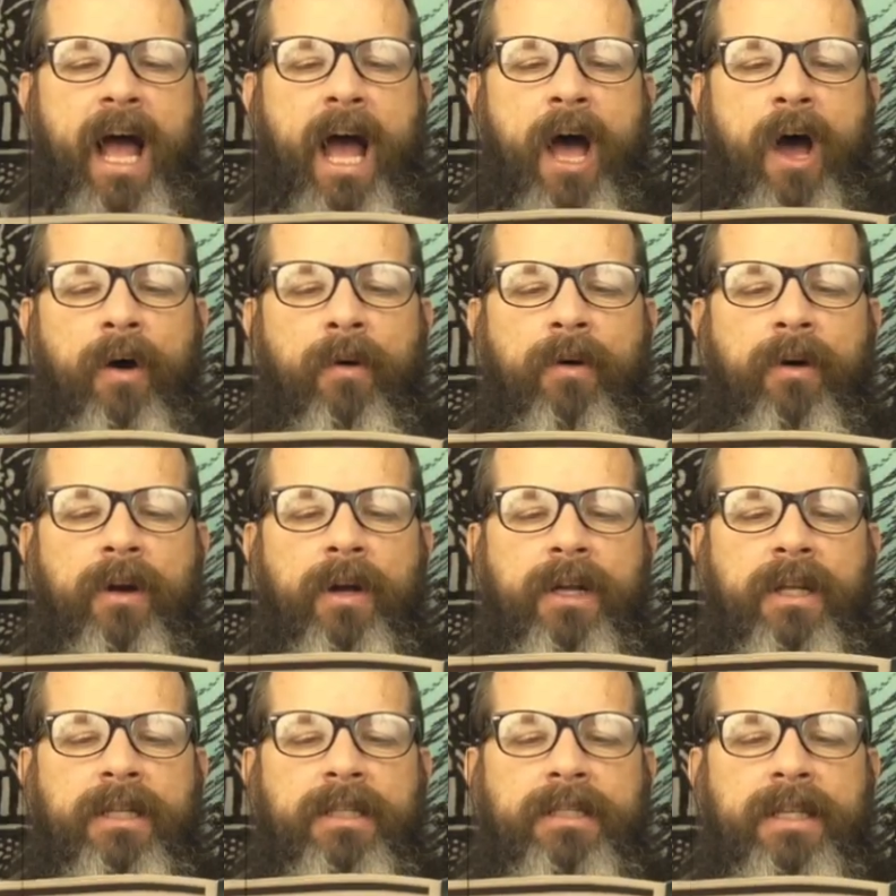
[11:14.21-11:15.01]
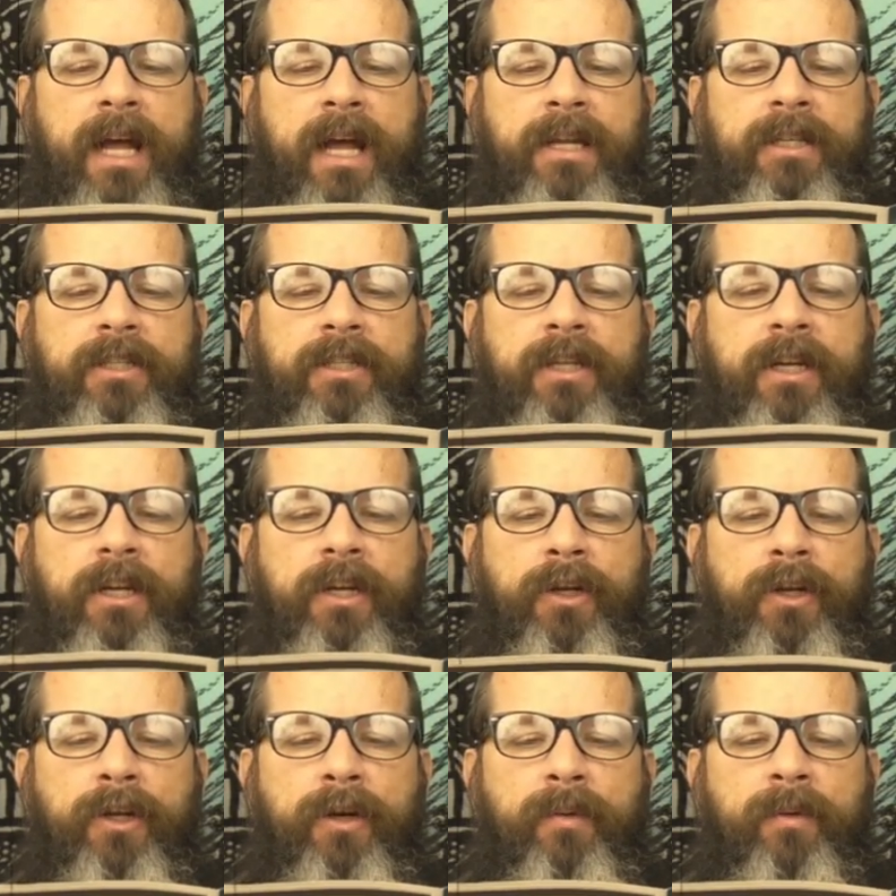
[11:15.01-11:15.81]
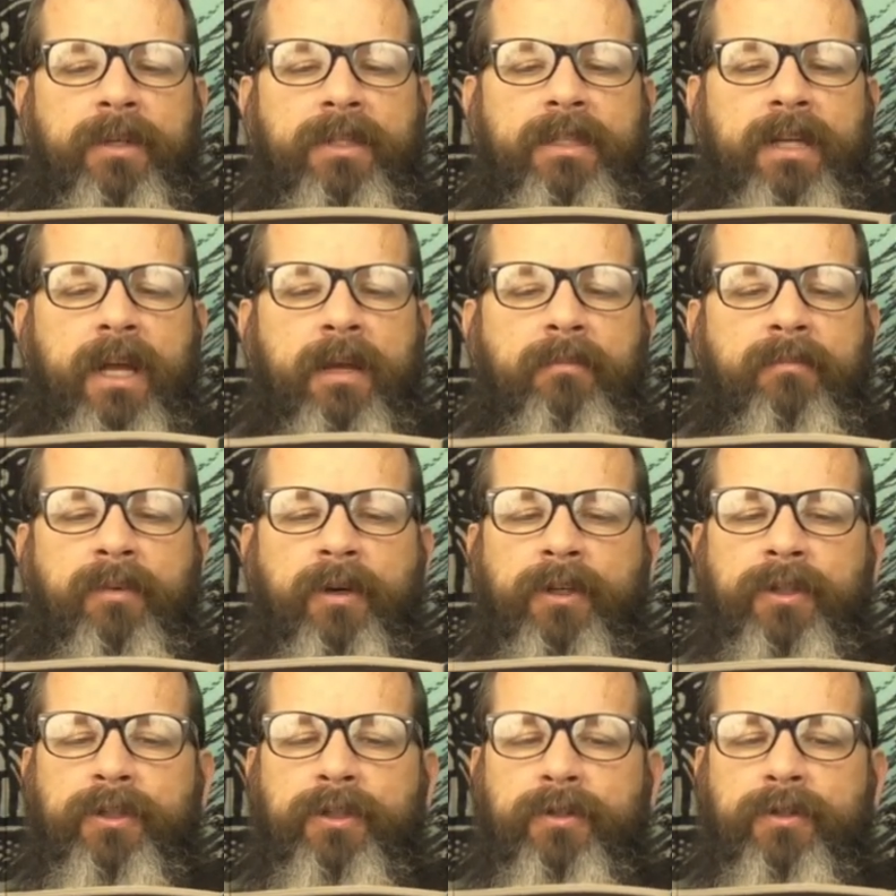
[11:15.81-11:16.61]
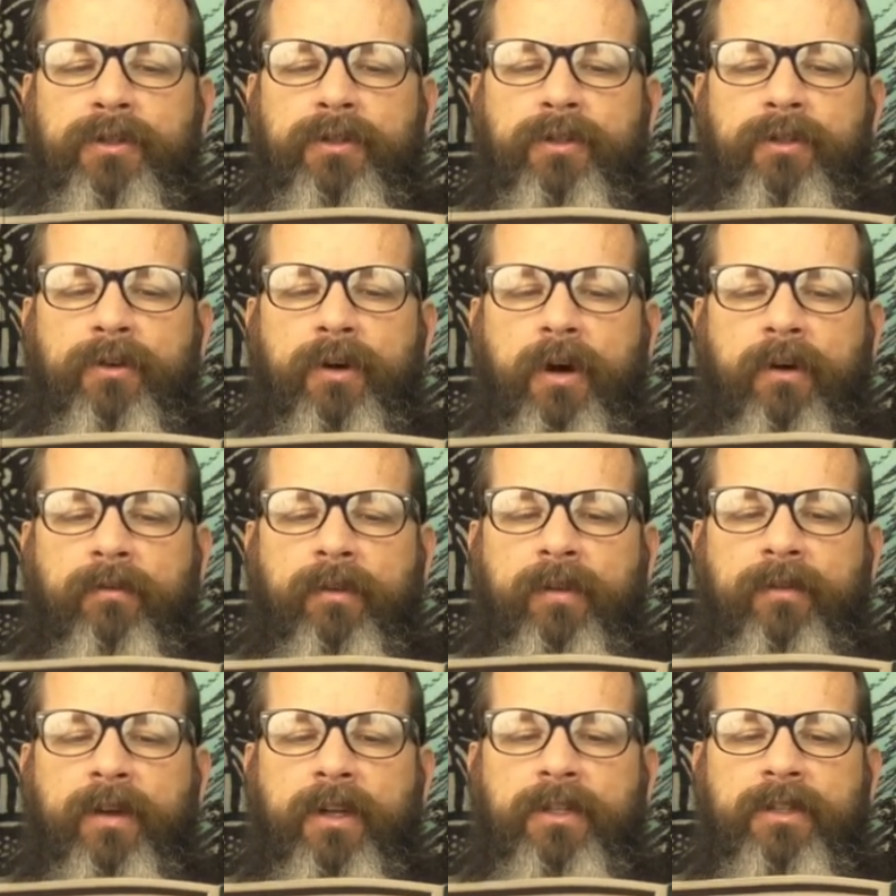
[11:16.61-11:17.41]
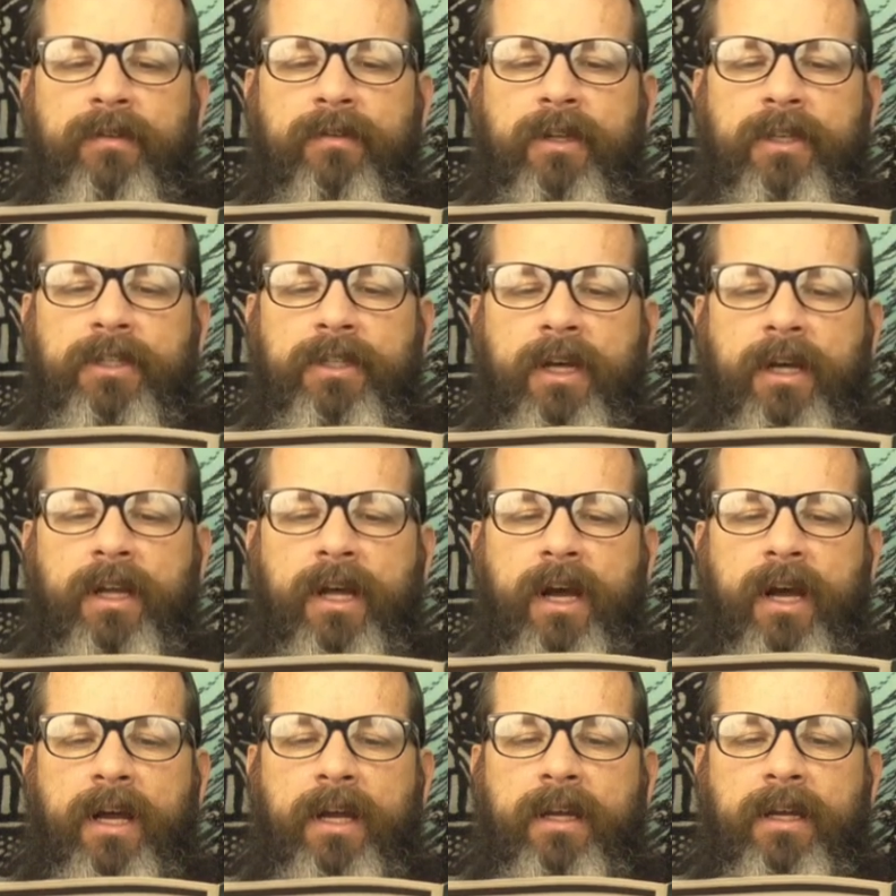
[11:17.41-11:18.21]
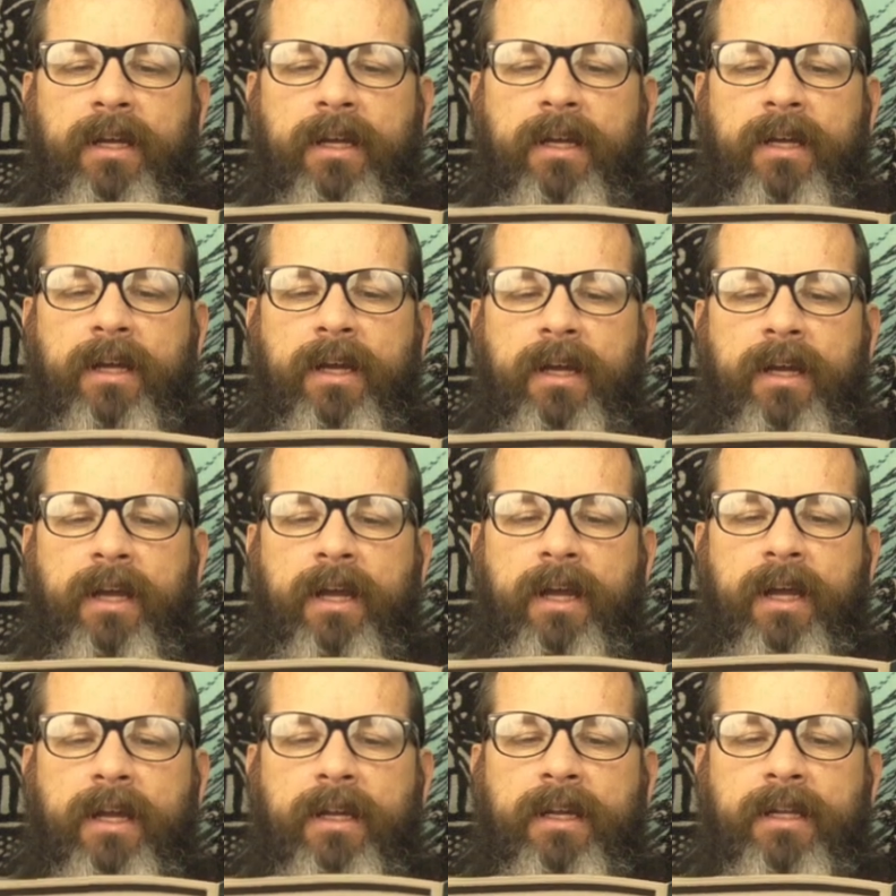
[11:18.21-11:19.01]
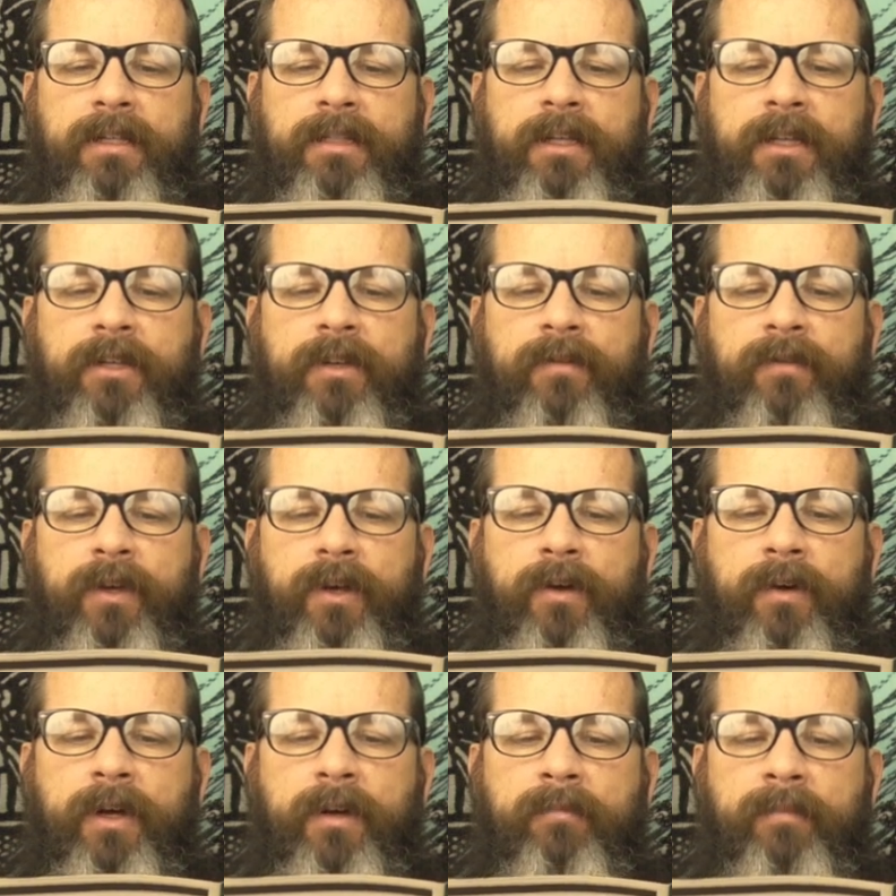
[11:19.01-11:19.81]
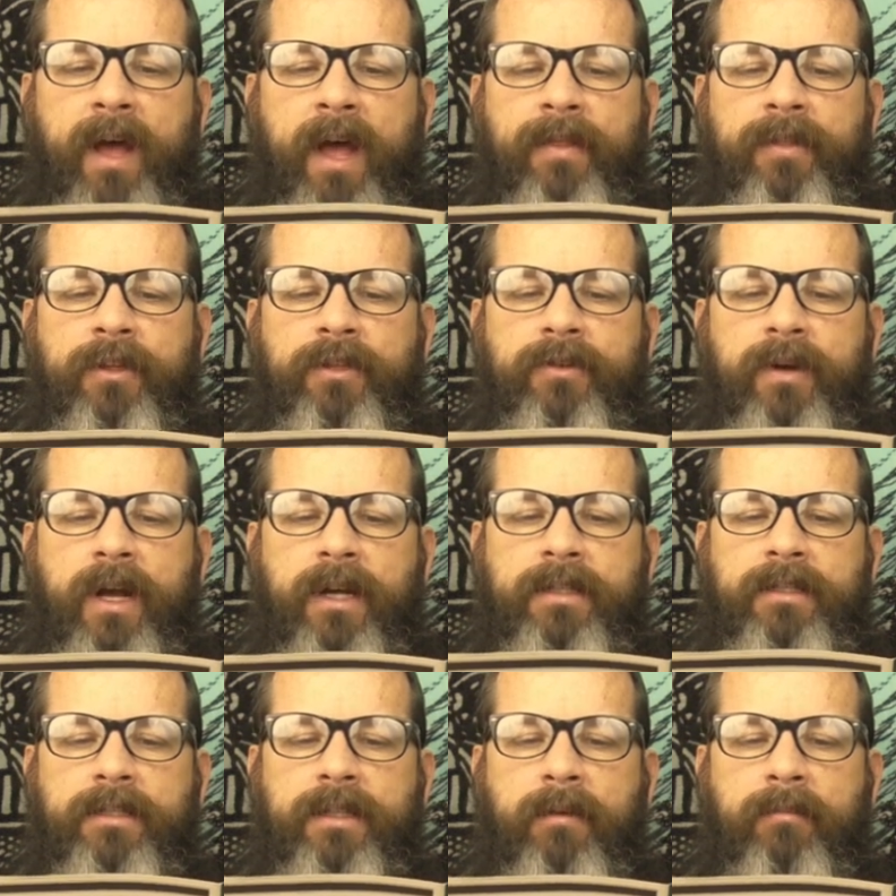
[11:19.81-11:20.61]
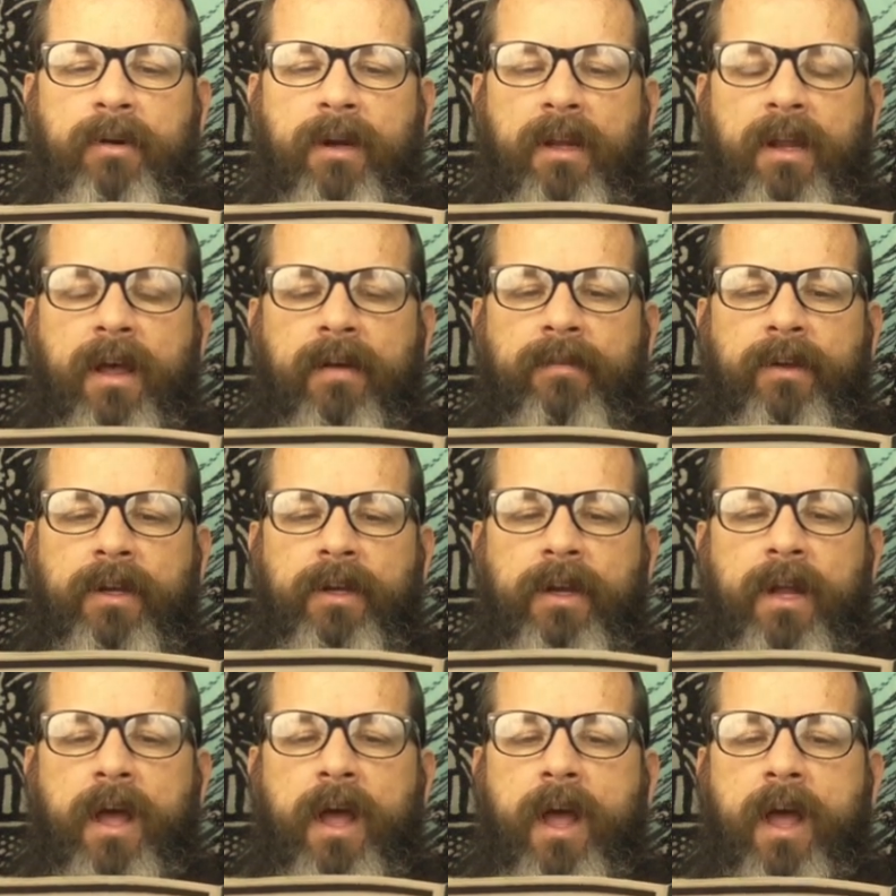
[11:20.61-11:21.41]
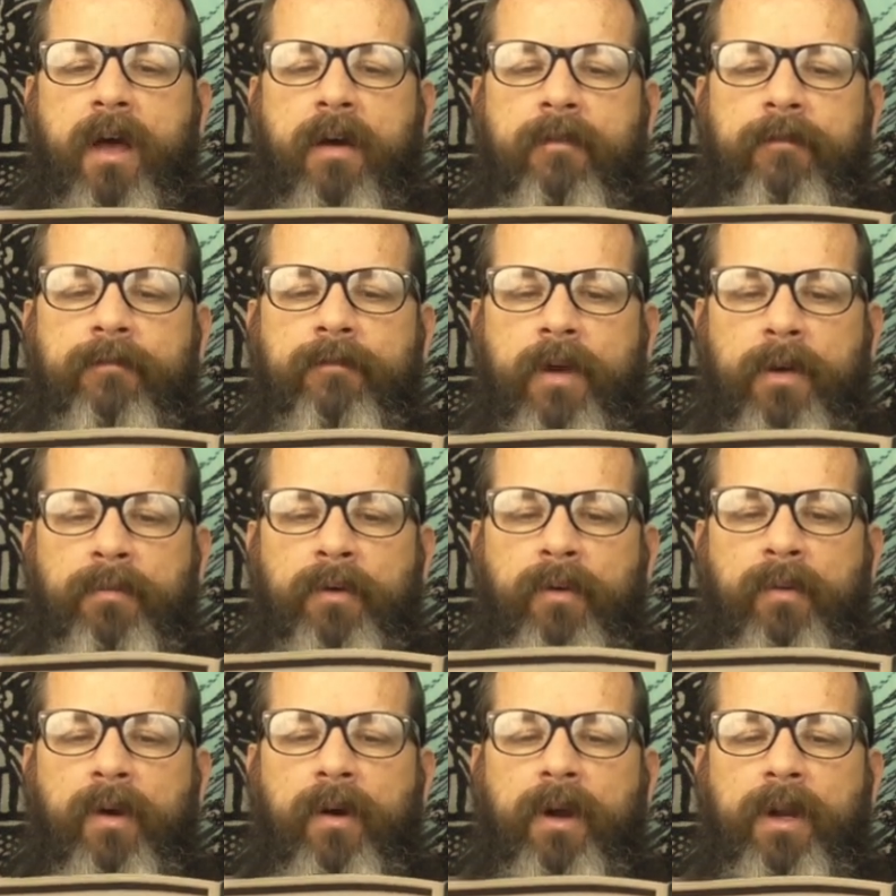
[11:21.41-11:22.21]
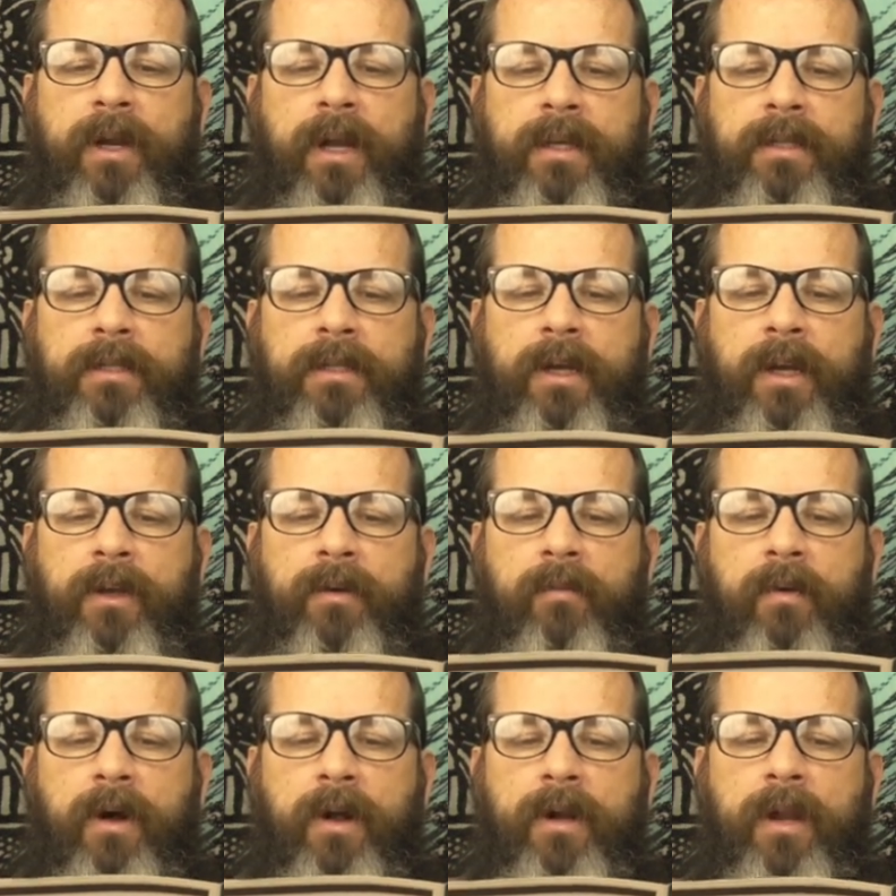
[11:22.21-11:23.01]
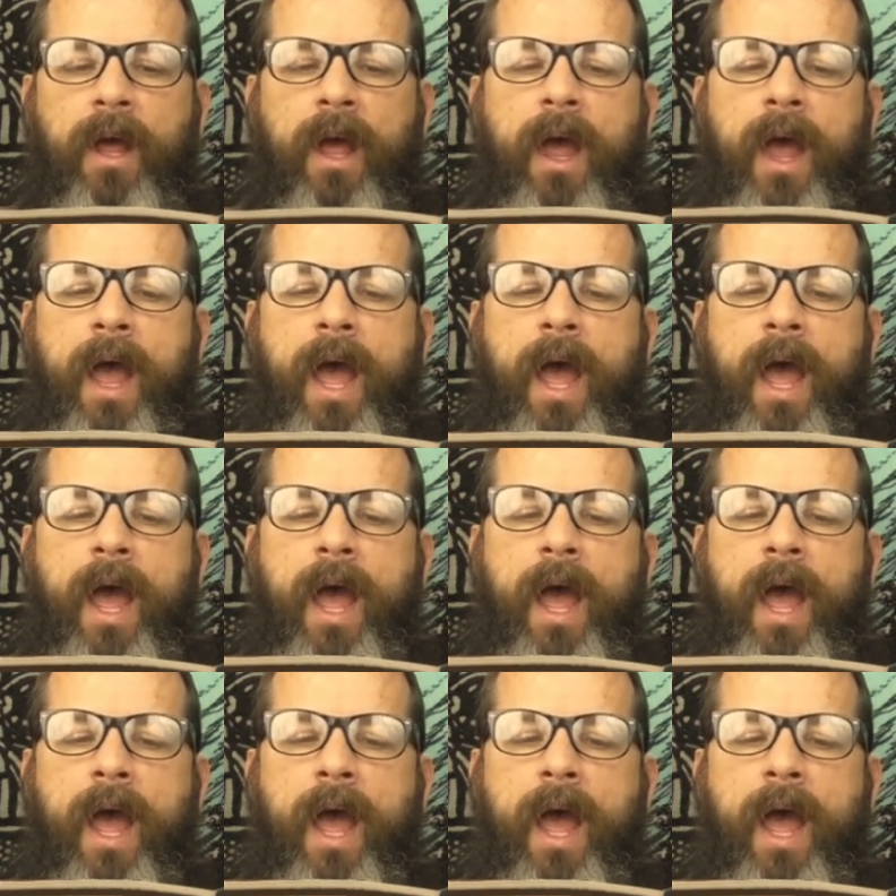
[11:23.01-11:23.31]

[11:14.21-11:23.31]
Howard Kazanjian, who was named producer of Revenge of the Jedi, in his interview in Bantha Tracks number 11, February 1981,